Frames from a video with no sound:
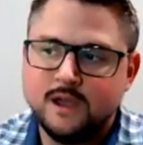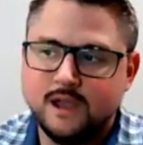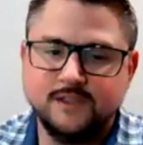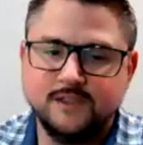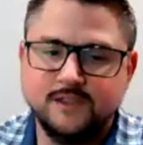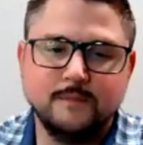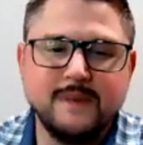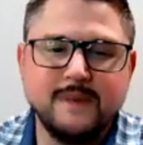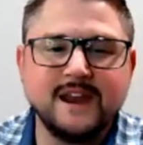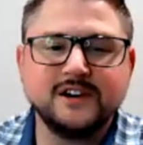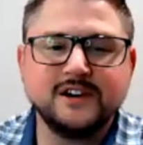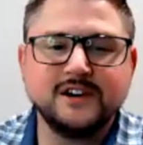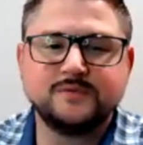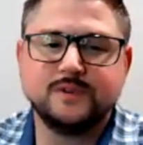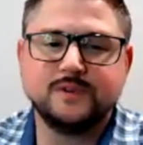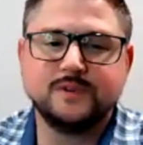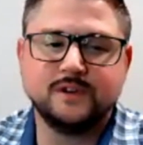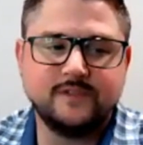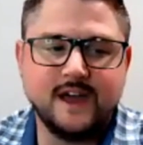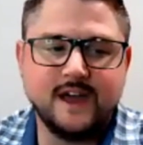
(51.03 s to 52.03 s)
And the
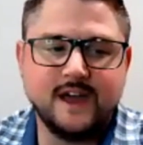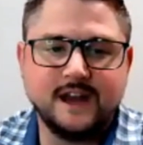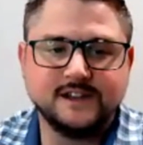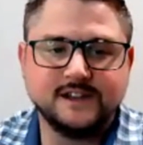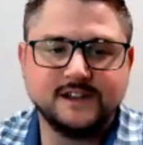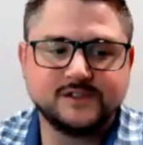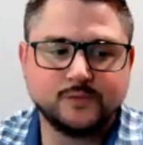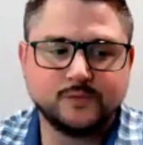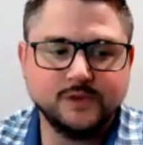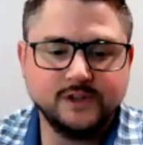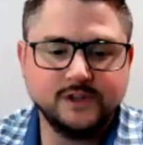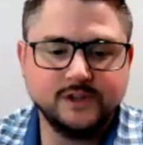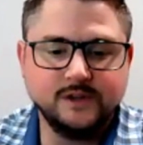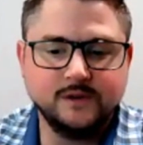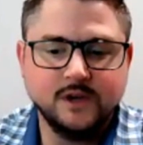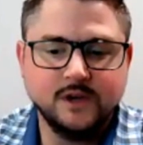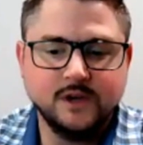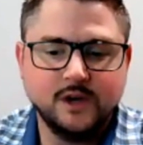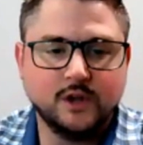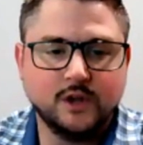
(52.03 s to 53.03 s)
management of that is
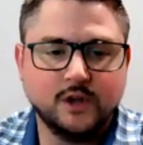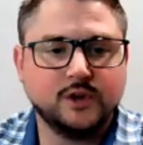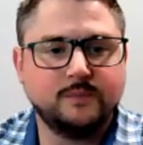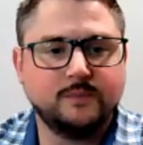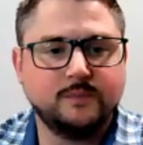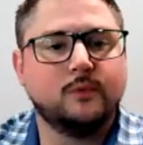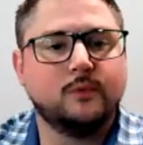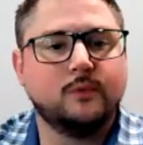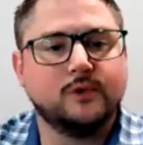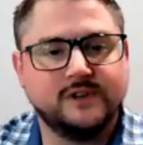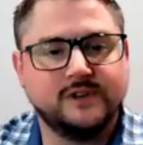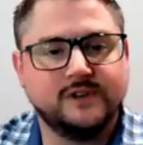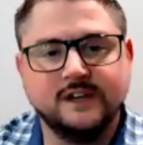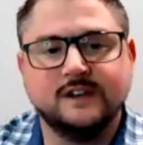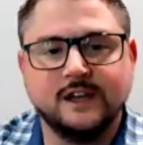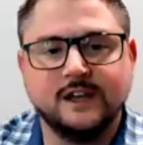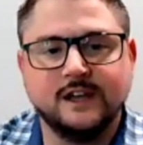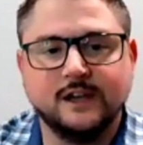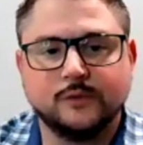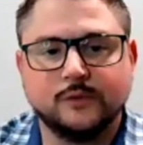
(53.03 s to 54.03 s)
really a little bit more
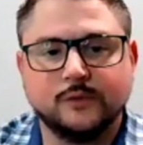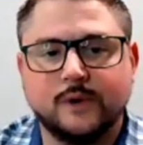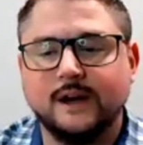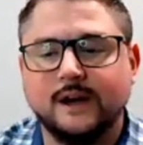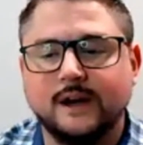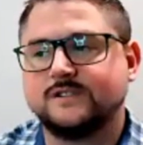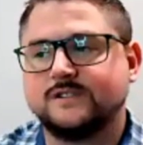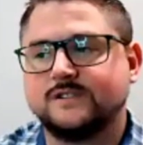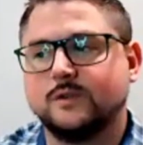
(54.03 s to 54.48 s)
detailed, right?